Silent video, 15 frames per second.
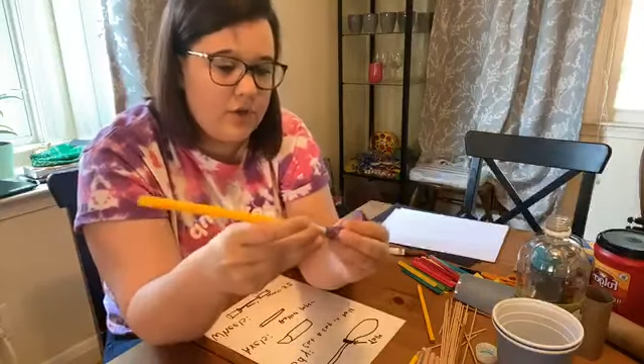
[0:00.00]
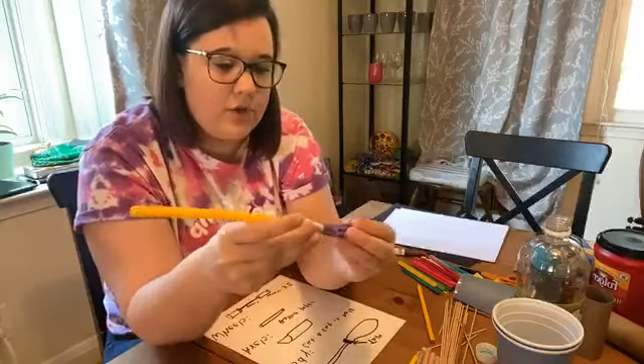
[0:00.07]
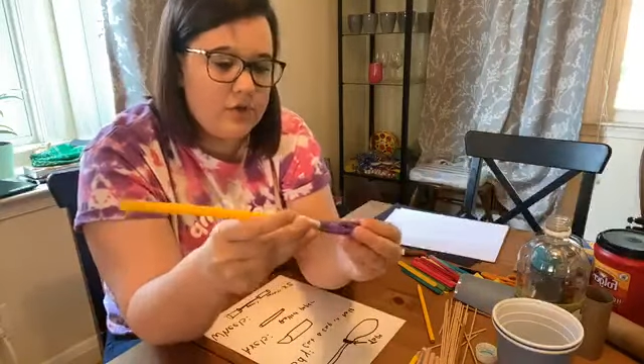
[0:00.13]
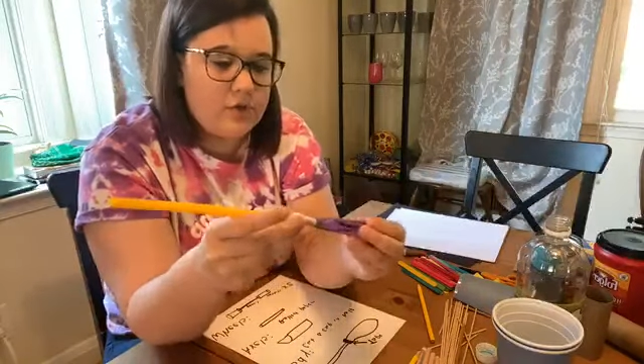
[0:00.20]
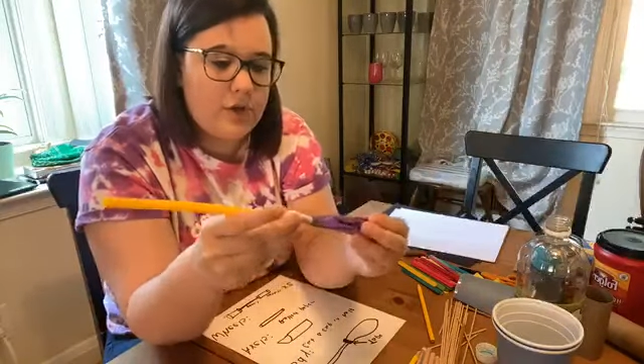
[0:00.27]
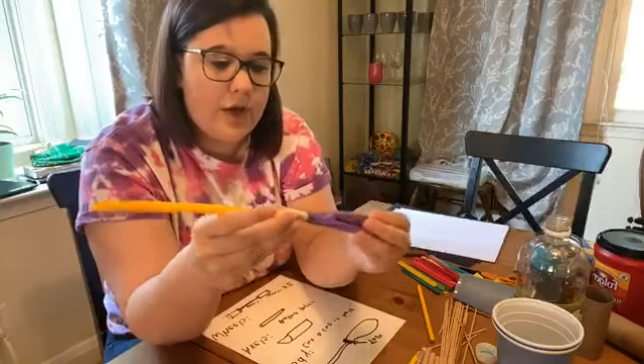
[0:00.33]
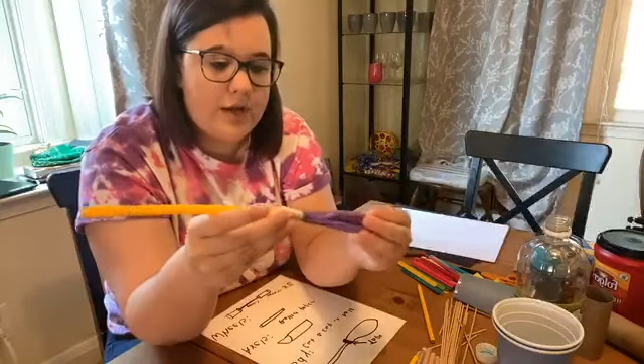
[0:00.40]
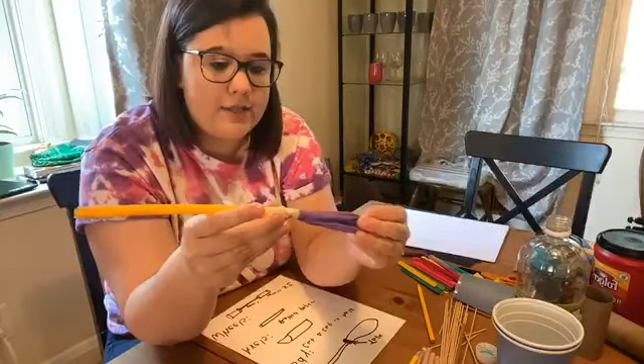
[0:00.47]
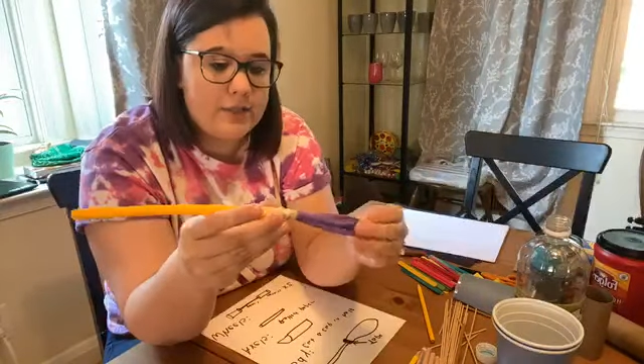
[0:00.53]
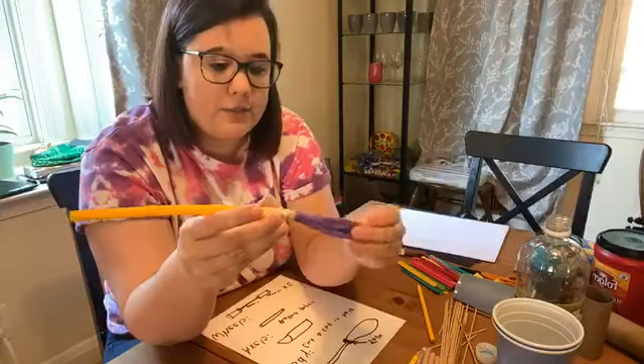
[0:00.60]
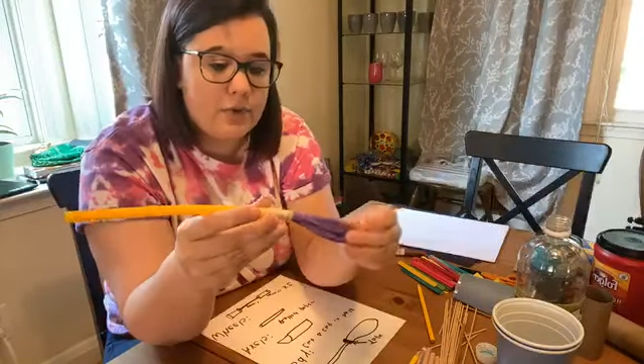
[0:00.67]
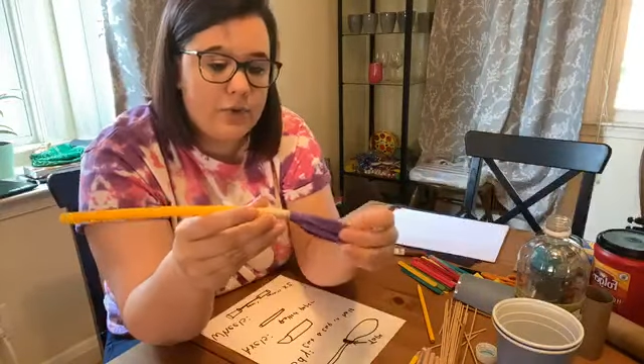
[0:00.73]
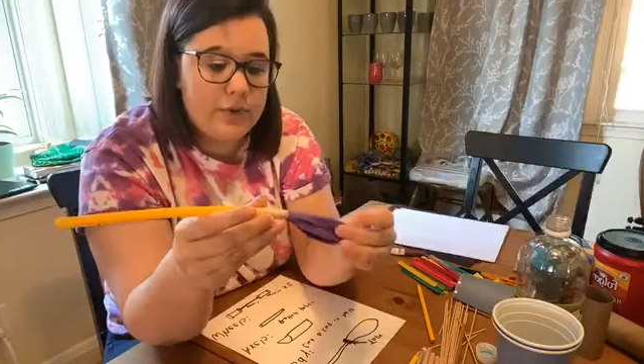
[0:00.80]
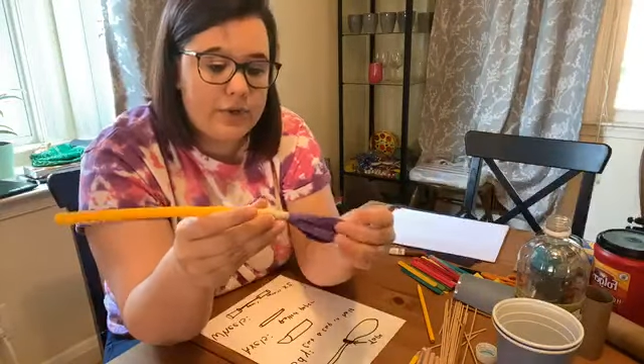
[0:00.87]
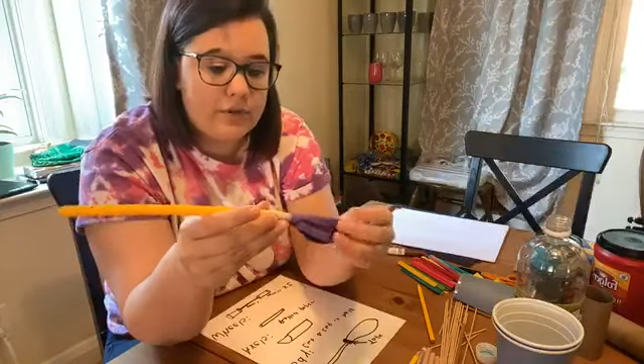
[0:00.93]
So as I'm
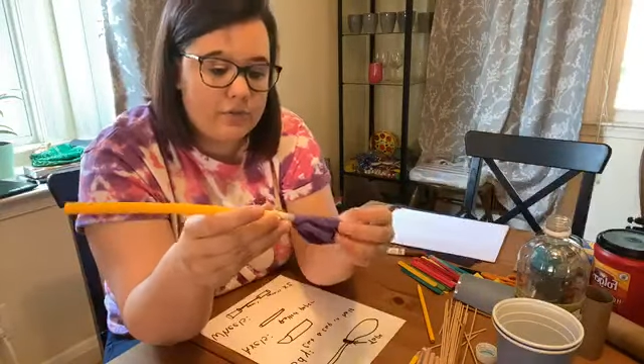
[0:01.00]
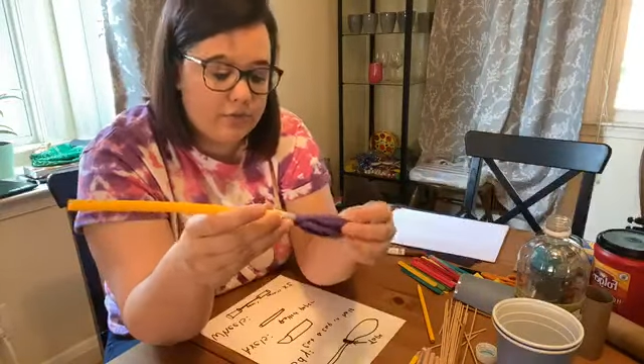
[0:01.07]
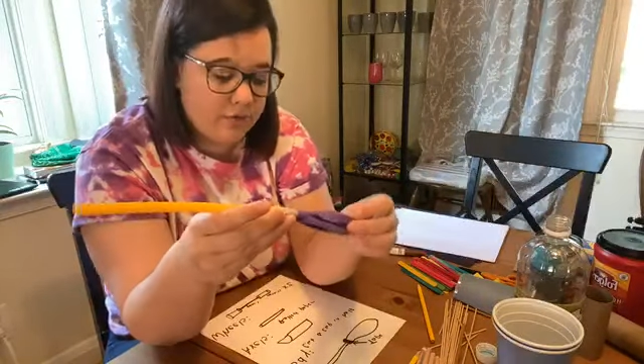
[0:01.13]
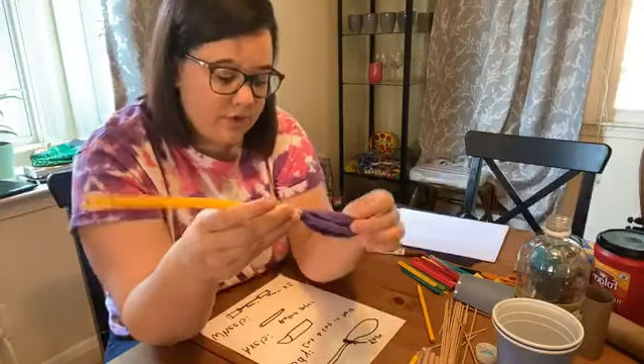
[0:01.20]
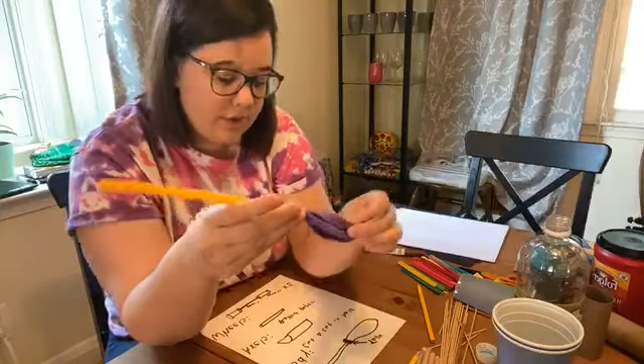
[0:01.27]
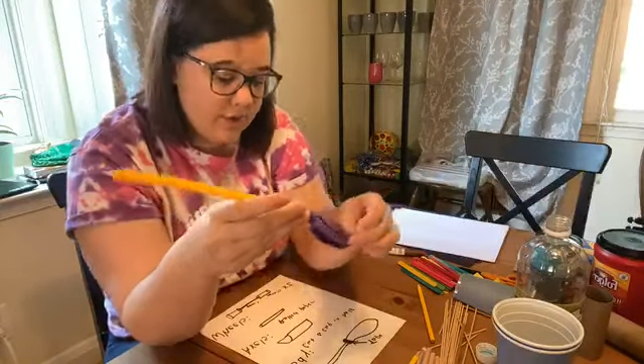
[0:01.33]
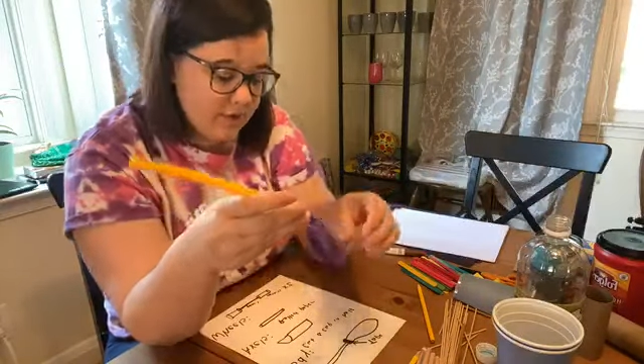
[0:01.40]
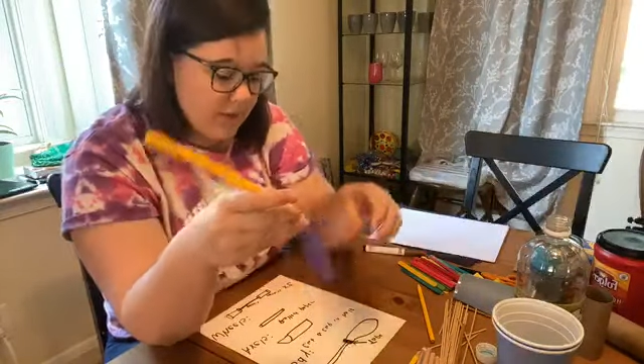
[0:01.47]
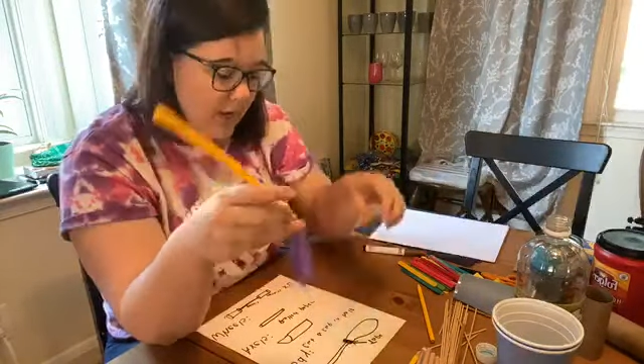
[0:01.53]
going through this,